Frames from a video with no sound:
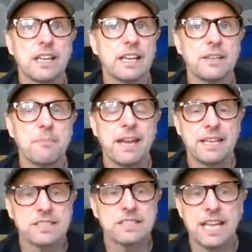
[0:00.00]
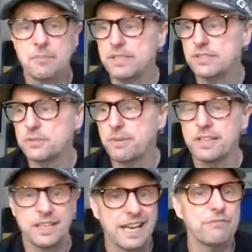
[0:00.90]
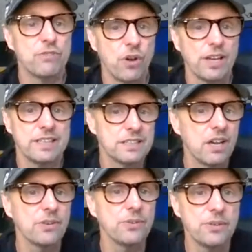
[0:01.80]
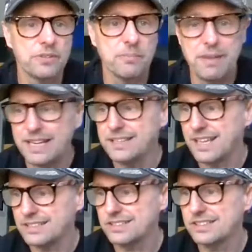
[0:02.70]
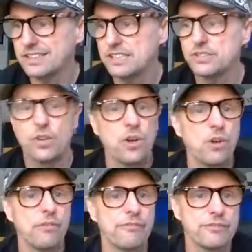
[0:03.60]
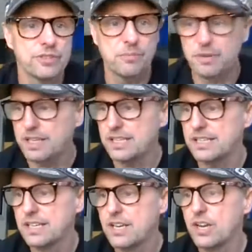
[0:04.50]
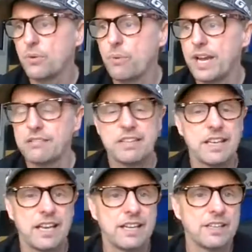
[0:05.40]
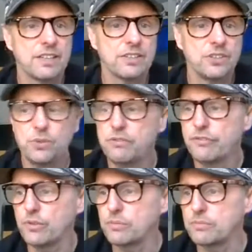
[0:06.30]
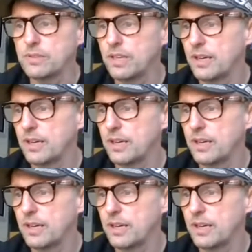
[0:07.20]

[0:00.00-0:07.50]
And the man has now been suspended, and rightly so. The man doesn't deserve to be wearing that uniform.